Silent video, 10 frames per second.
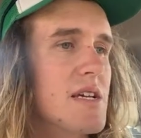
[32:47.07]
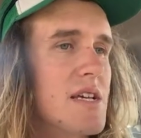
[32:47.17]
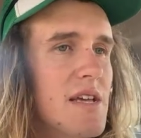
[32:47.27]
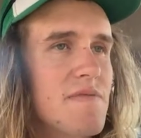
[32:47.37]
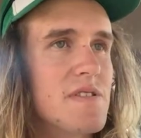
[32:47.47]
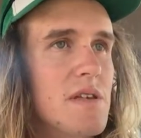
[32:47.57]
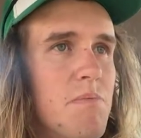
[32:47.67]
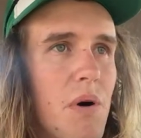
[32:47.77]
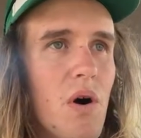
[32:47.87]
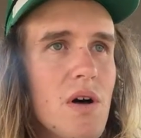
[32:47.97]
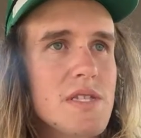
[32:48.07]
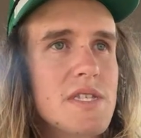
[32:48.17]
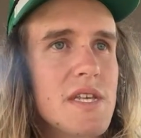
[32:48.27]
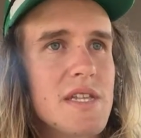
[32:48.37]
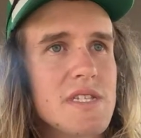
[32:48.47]
gives the
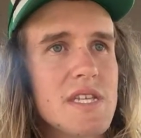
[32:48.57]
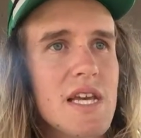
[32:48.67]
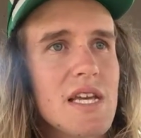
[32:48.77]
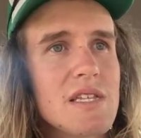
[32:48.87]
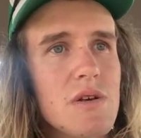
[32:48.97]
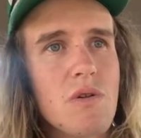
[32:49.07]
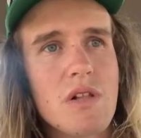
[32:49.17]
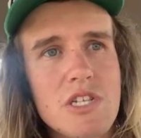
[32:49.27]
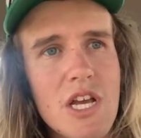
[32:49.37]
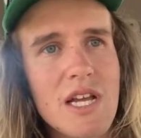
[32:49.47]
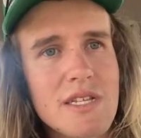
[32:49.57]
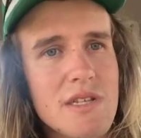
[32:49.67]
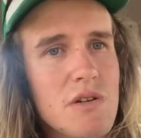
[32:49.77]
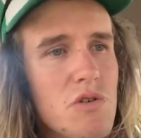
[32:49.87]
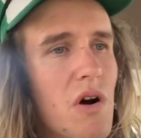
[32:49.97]
pods and the seeds all a chance
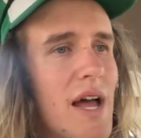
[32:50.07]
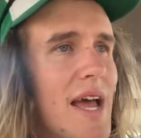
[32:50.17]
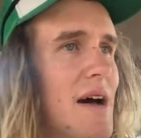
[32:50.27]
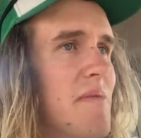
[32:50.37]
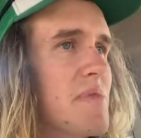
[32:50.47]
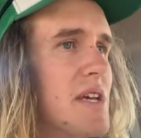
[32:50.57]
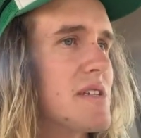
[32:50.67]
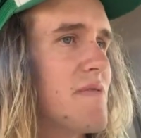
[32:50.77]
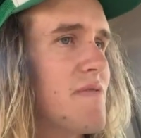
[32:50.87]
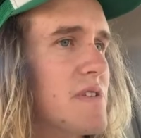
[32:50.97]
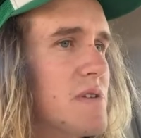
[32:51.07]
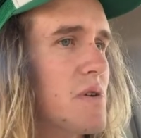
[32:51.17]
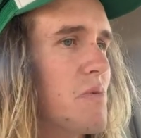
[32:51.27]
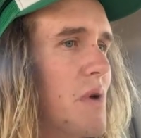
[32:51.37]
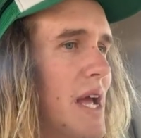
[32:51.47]
to dry out, because if it's
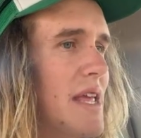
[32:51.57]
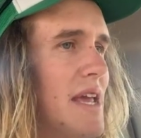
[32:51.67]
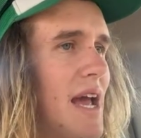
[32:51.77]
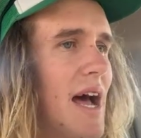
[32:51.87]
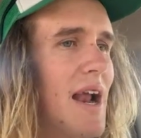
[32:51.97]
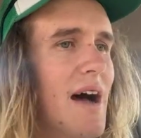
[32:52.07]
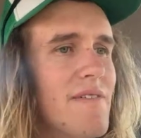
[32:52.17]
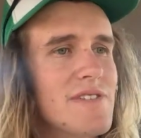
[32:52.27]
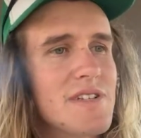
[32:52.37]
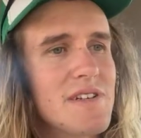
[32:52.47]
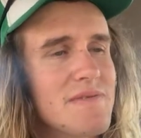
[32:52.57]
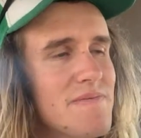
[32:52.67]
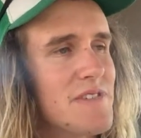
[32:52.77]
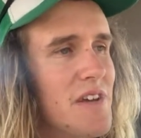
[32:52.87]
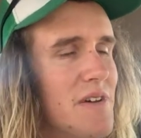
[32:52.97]
too wet you can't harvest it.
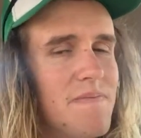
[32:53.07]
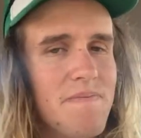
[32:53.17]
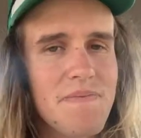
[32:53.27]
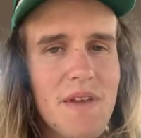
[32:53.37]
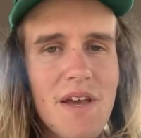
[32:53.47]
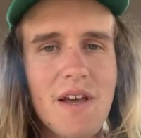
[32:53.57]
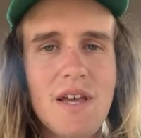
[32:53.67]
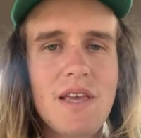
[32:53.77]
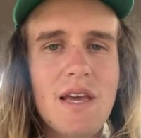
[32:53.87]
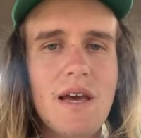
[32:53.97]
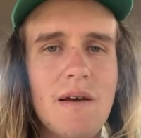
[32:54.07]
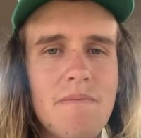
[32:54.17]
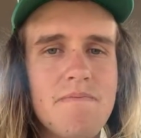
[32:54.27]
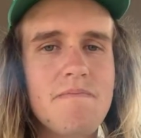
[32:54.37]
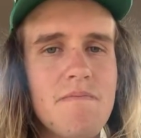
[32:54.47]
So yeah,
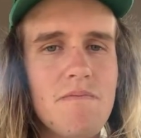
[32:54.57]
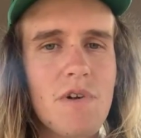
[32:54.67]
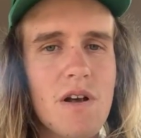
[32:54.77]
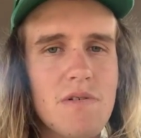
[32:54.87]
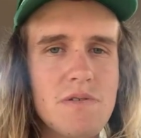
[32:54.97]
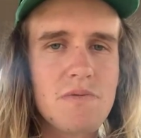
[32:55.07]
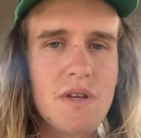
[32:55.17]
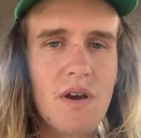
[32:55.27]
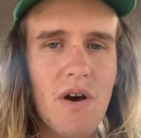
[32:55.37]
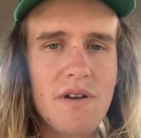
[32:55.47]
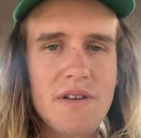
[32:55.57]
what else we got?